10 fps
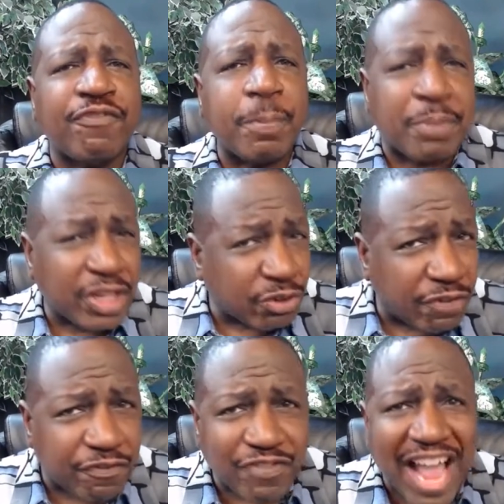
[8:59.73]
pillar of
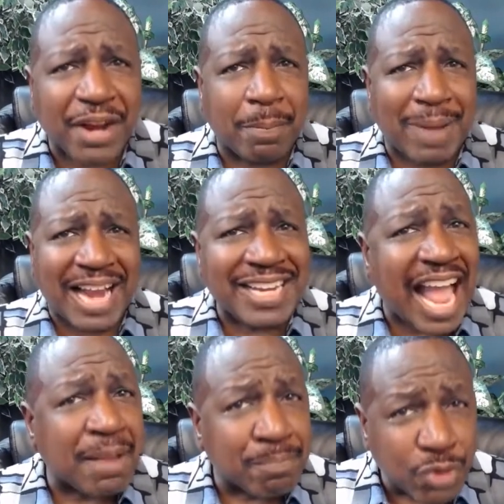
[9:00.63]
fire by
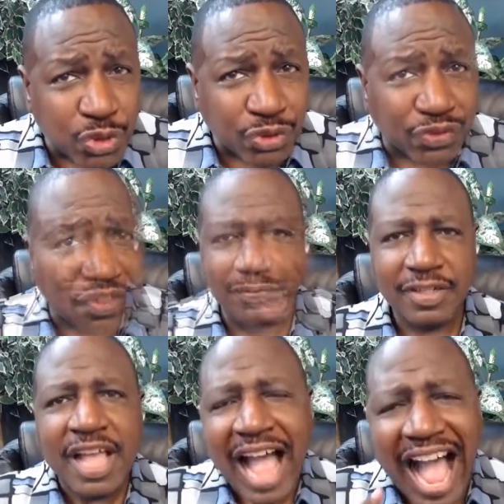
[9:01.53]
night moved,
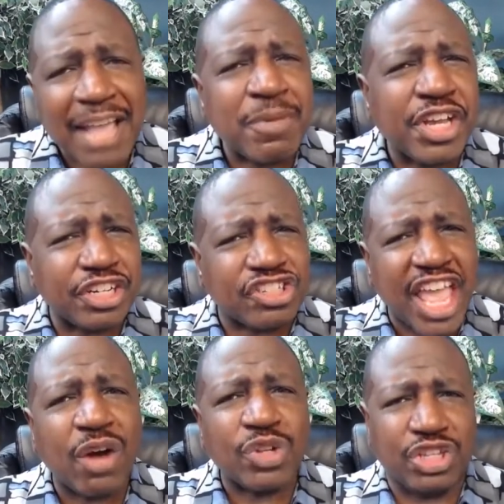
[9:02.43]
I'm here to
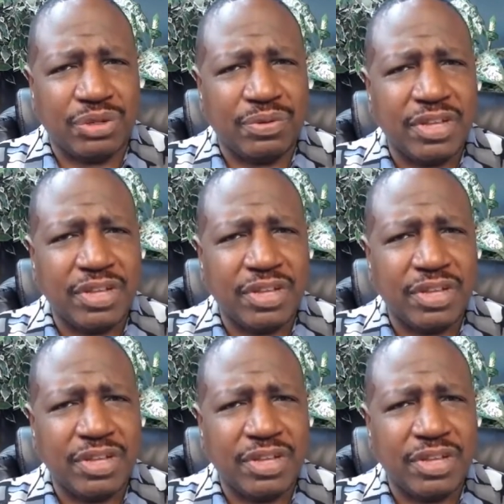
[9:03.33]
tell you